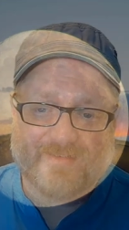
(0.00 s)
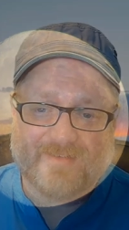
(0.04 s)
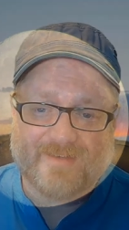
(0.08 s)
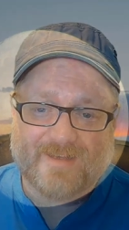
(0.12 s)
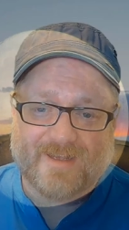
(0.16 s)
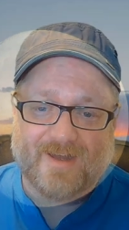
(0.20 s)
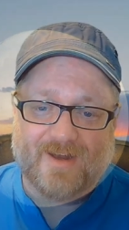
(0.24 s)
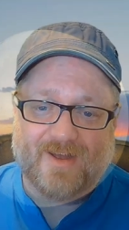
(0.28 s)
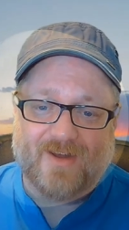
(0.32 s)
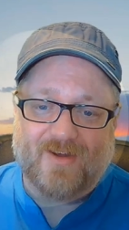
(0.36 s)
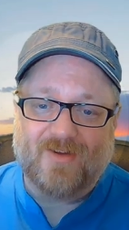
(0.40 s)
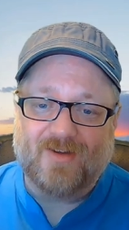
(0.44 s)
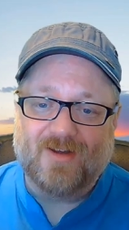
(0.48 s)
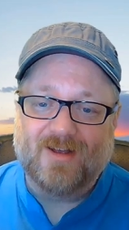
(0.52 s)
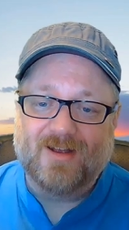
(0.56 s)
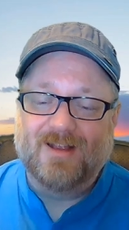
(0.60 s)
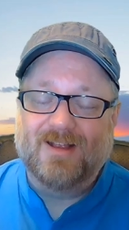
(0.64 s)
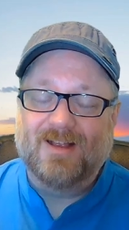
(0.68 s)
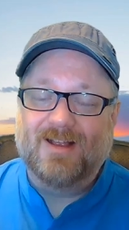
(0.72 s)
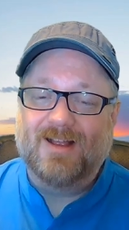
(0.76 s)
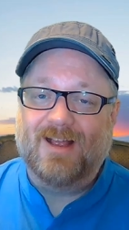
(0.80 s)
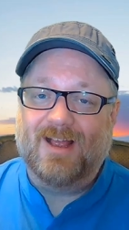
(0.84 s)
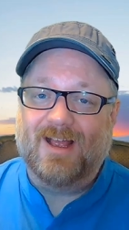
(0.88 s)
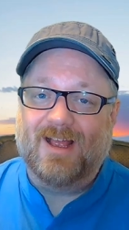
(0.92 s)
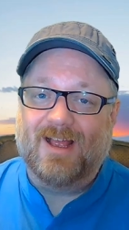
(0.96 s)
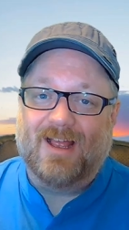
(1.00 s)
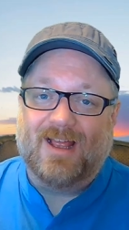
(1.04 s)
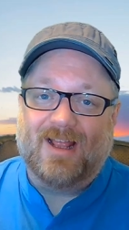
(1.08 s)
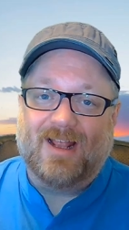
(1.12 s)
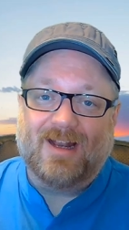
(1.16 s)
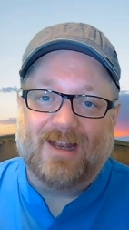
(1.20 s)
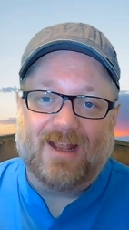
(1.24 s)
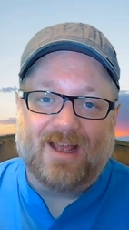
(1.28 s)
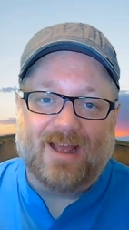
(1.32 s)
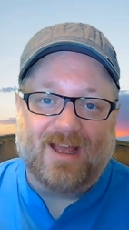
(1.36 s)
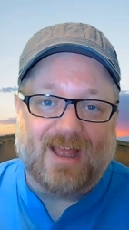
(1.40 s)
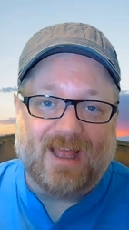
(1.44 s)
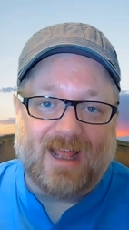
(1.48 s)
you know?
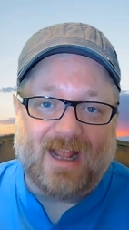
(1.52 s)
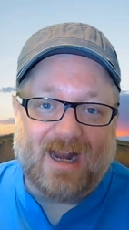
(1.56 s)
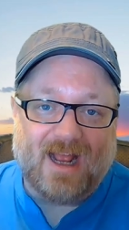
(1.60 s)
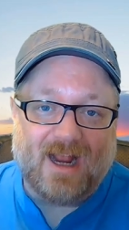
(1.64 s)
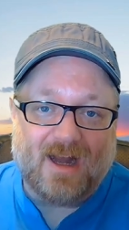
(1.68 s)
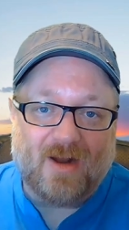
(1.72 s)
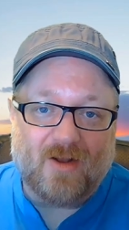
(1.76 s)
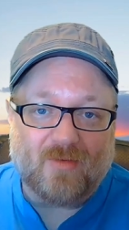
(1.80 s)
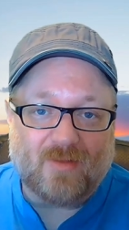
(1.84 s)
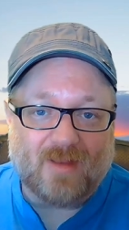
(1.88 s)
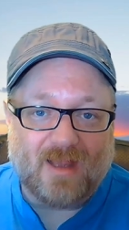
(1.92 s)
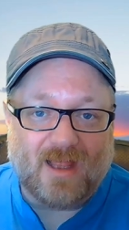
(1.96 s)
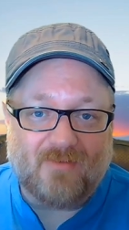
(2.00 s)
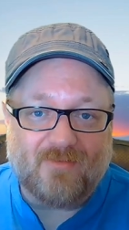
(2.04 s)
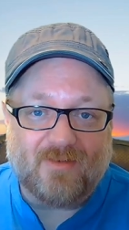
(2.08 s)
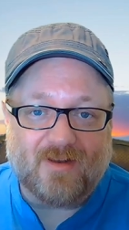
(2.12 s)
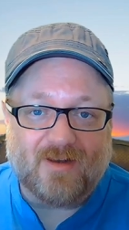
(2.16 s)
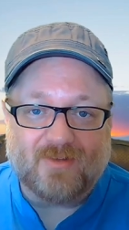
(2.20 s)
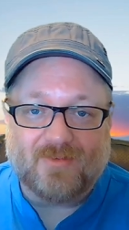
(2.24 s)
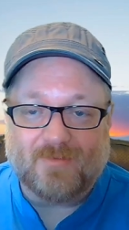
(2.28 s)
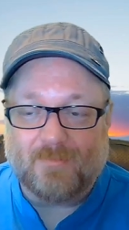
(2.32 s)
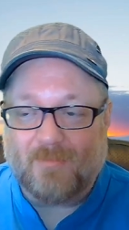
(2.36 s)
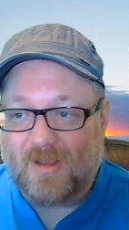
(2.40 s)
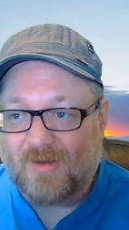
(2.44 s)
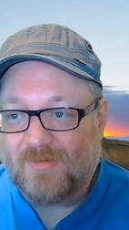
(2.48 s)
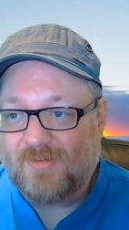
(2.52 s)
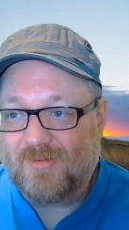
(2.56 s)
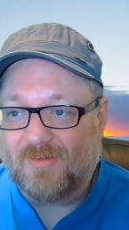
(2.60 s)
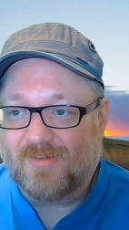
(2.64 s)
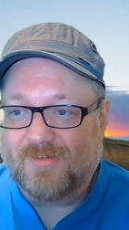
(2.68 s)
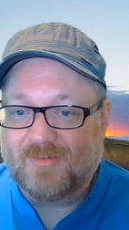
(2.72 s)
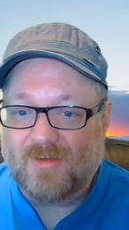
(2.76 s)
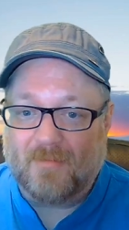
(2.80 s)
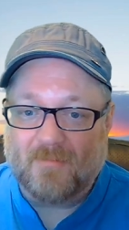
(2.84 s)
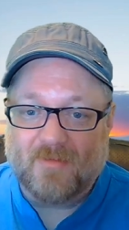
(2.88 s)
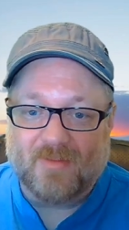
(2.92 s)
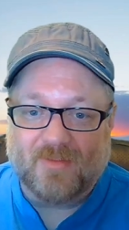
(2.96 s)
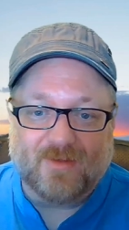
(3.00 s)
And I don't love it as much as
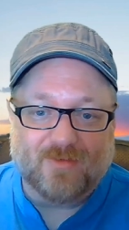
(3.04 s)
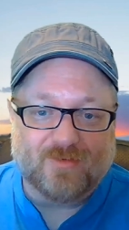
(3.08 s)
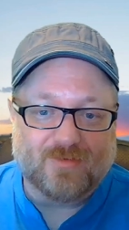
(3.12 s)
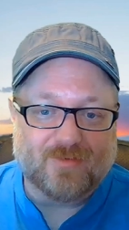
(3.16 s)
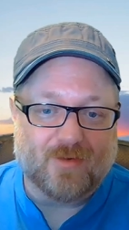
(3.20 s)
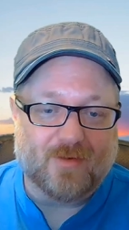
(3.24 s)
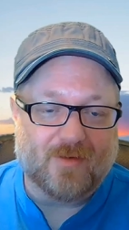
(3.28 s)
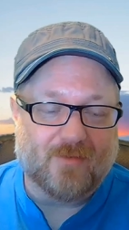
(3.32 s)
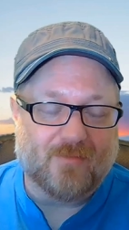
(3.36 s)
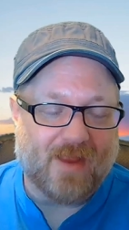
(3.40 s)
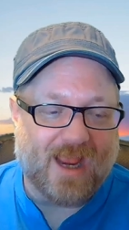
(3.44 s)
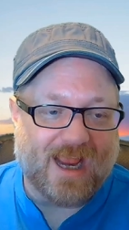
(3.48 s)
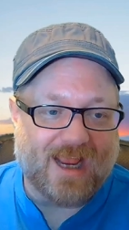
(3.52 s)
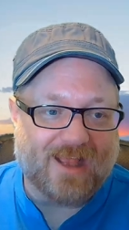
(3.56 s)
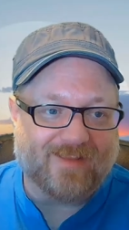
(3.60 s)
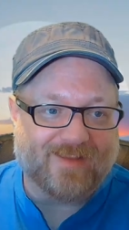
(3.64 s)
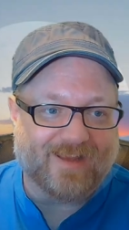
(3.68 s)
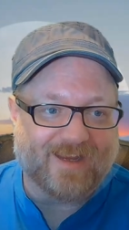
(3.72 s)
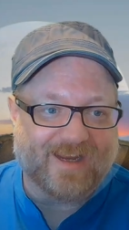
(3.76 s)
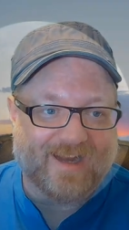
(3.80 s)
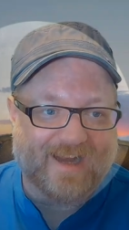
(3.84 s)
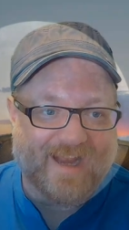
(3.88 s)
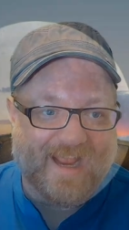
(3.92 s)
some of these sort of alien